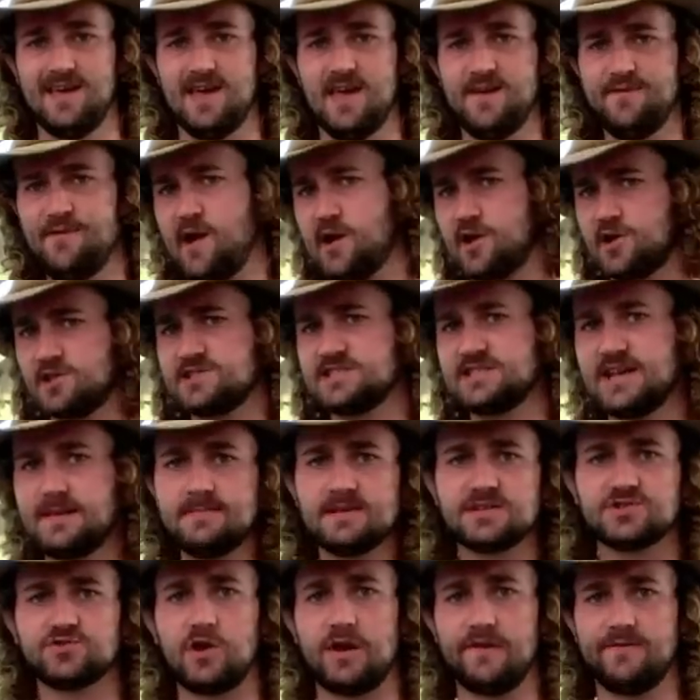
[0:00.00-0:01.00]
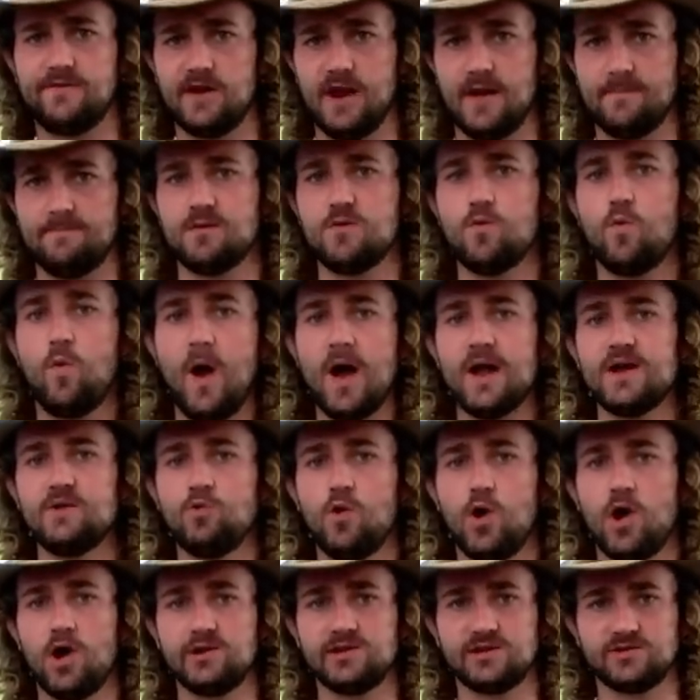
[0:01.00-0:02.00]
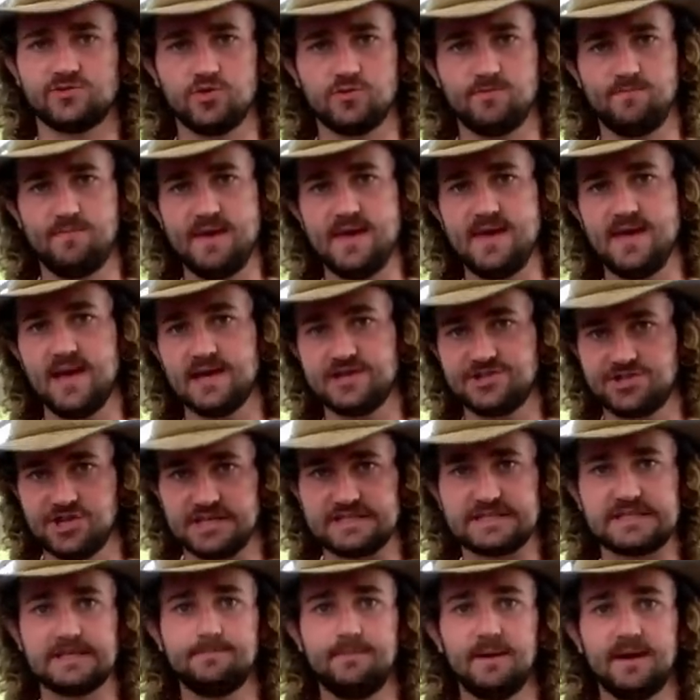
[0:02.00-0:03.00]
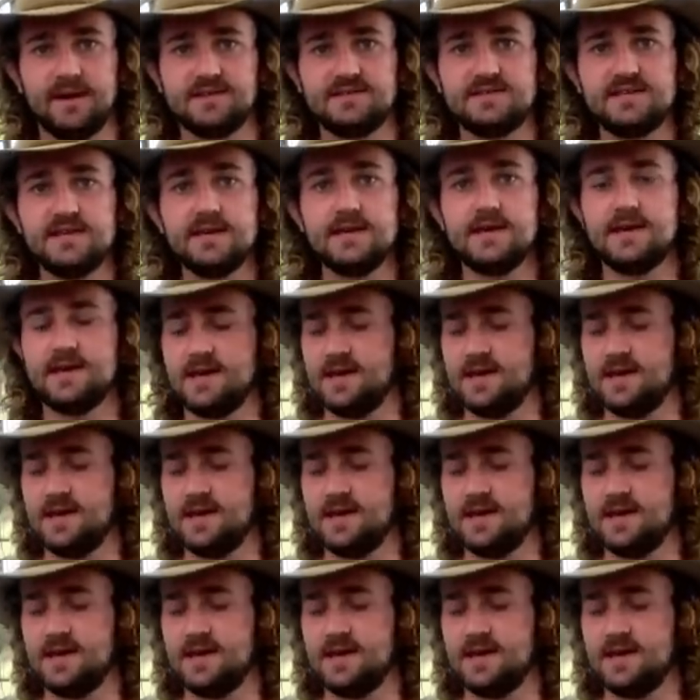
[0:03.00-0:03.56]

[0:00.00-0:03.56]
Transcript: If I could sum this rifle up in one word, it would be adjustability.